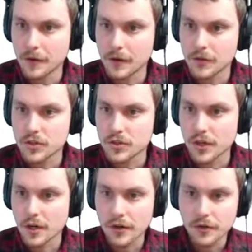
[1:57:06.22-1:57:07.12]

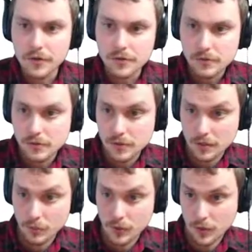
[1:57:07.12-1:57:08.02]
share.
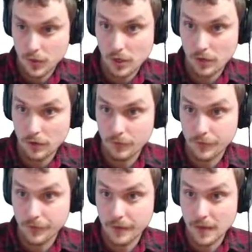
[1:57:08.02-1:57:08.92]
Can we share
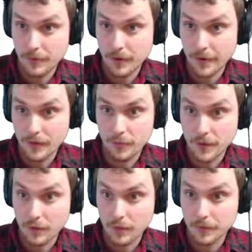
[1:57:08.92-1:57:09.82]
using the API? That would be
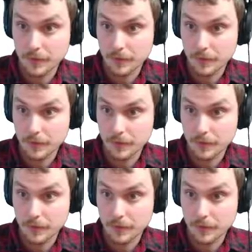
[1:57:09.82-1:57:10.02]
cool.